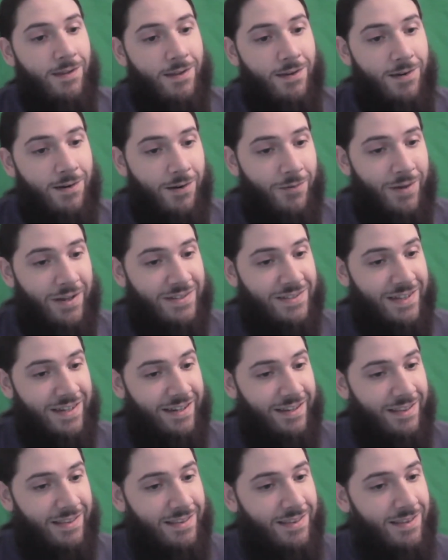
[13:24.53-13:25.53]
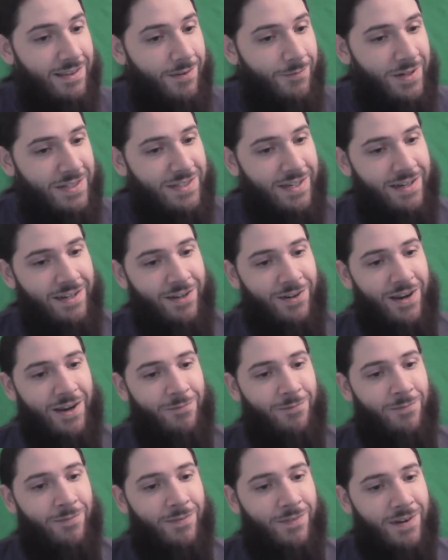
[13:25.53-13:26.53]
I'm not saying... Am I saying your
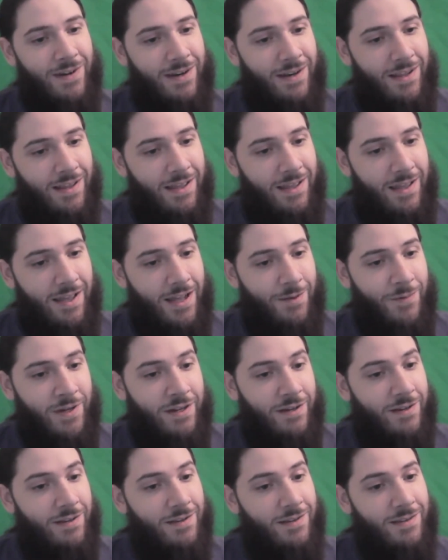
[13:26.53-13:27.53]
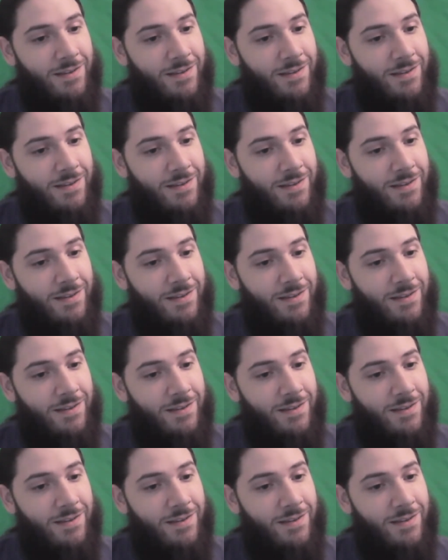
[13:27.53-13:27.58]
name? Hamid.